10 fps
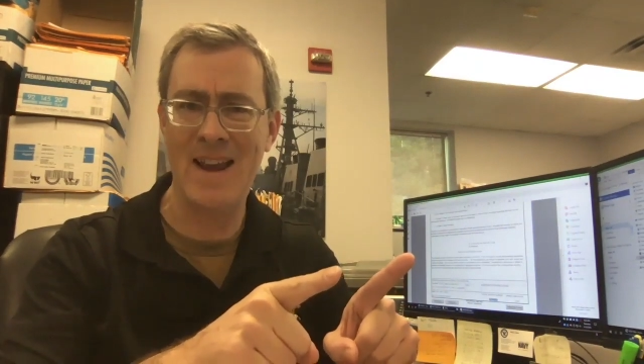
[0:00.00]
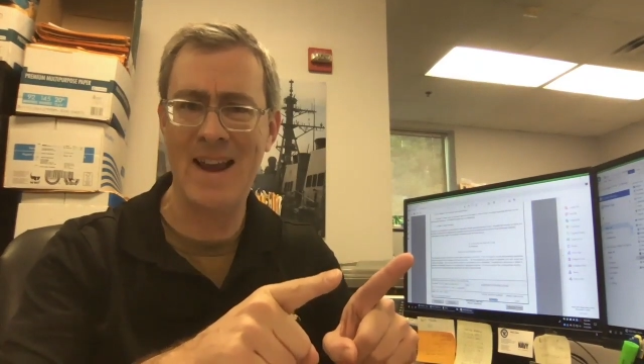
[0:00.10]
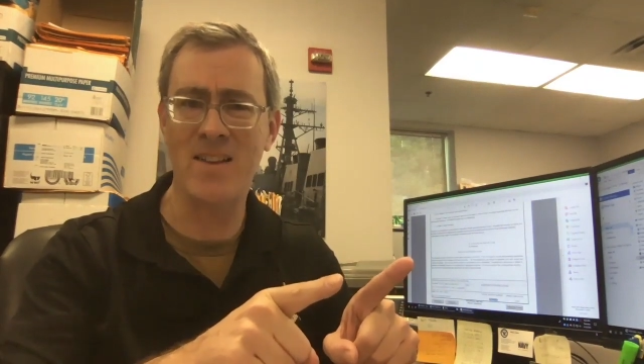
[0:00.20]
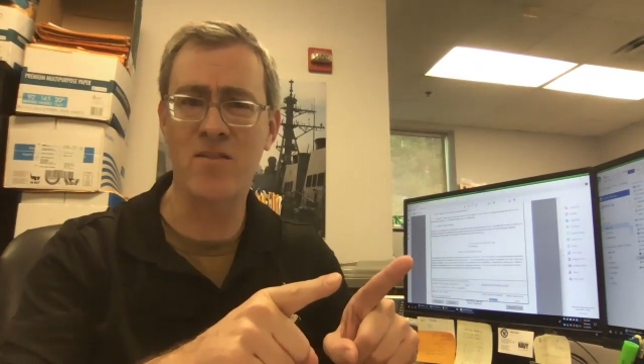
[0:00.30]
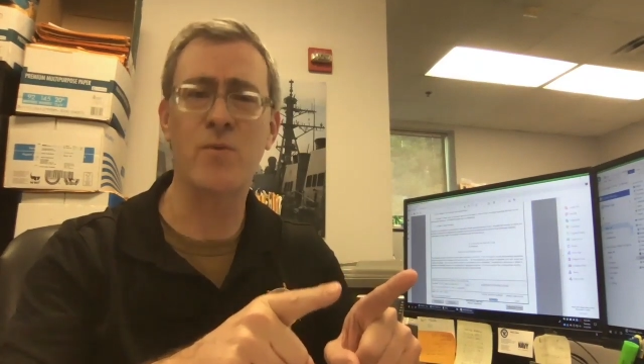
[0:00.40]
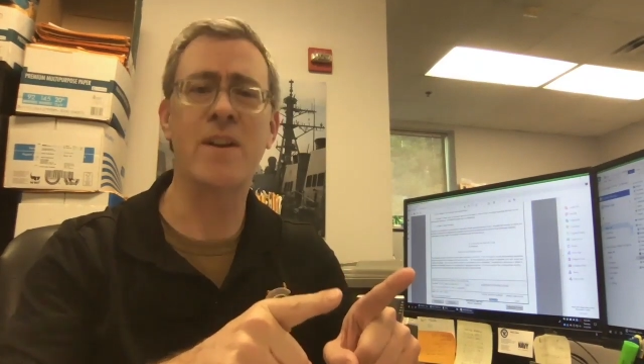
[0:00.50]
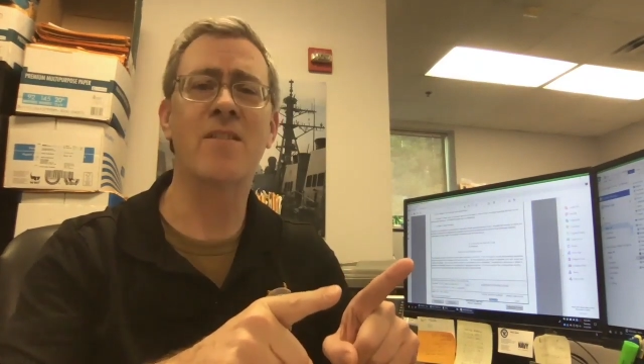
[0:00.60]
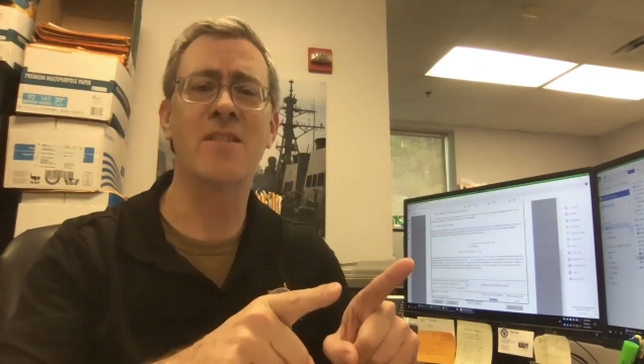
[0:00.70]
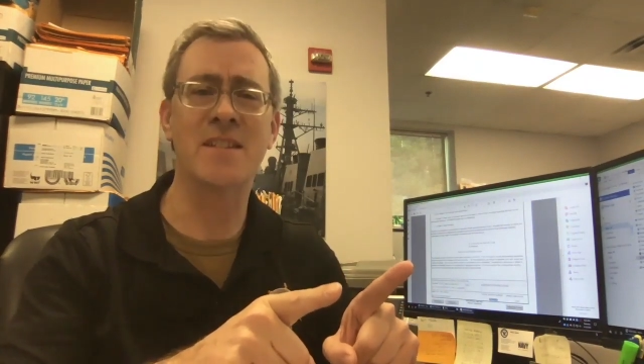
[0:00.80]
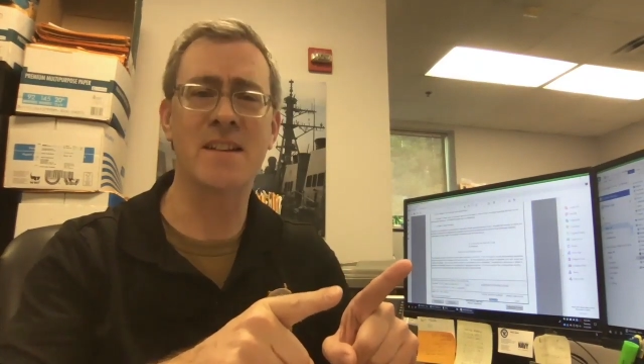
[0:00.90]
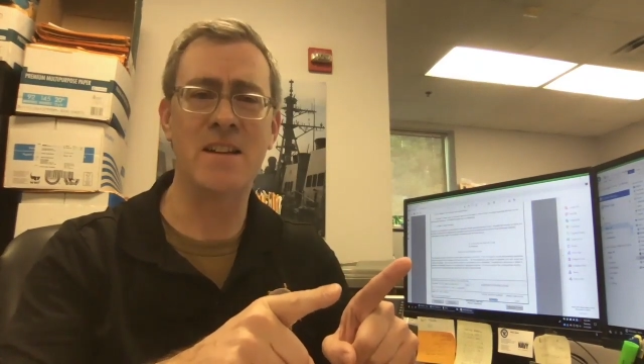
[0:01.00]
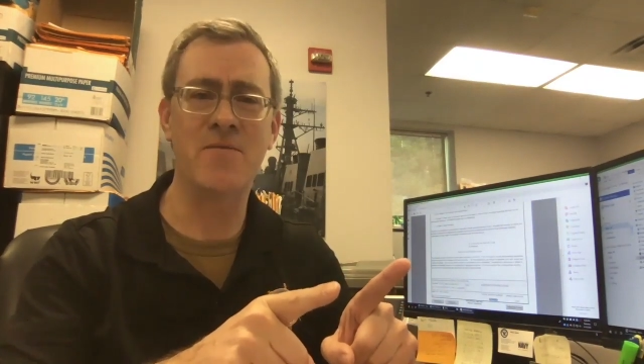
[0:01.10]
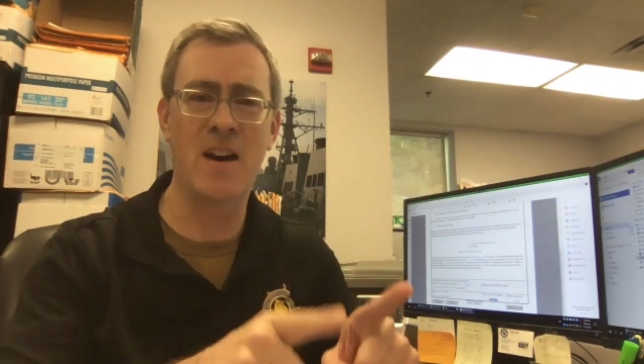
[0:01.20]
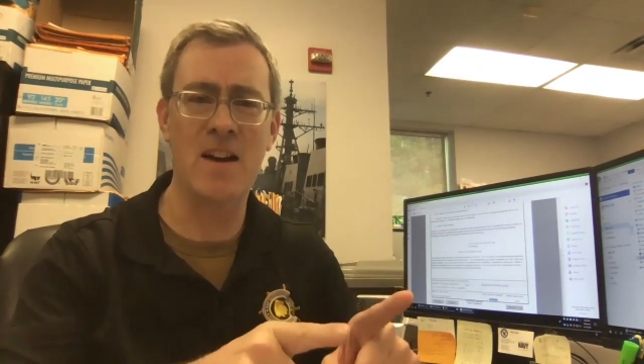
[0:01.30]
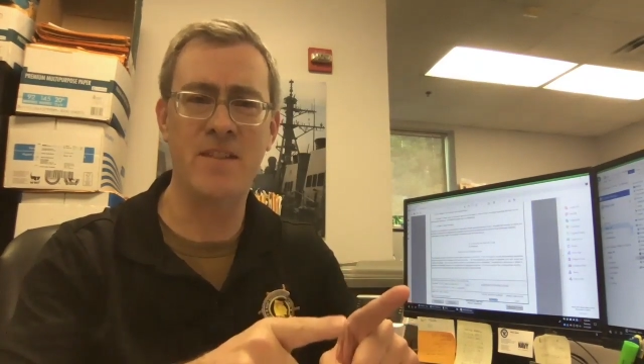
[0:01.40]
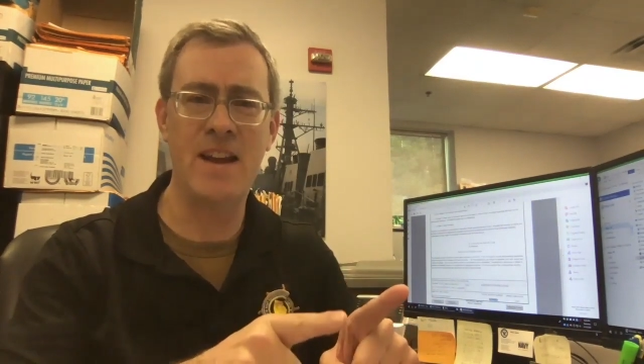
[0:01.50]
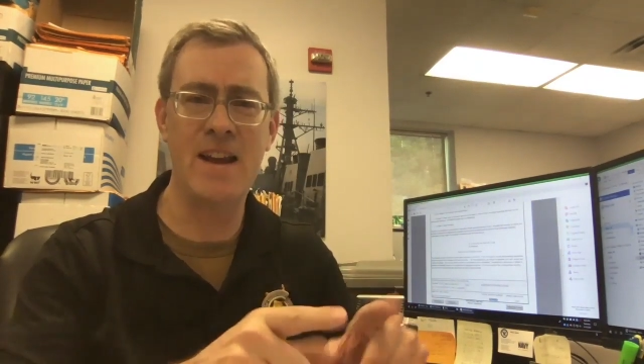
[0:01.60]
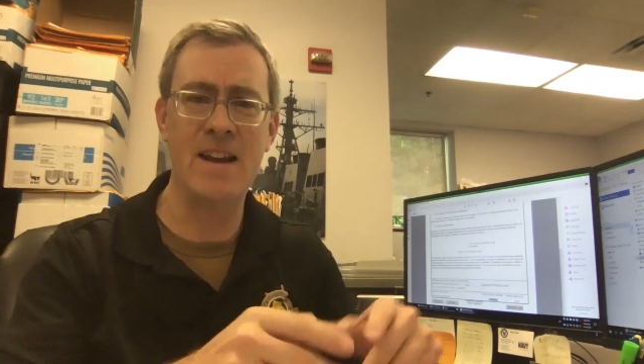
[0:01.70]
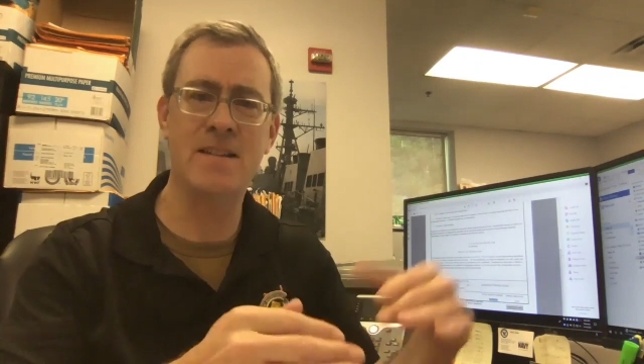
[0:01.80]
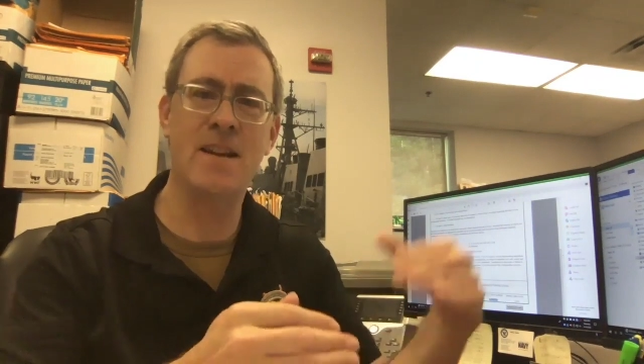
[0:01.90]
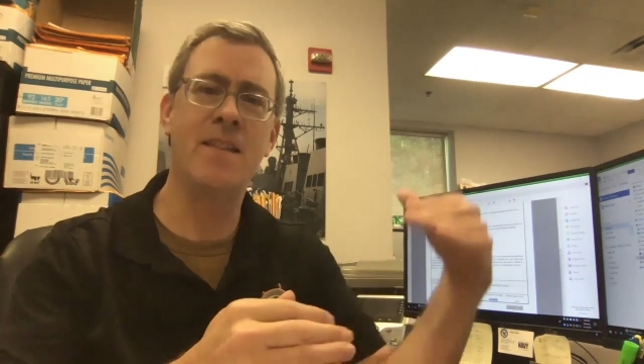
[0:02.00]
add 365 days,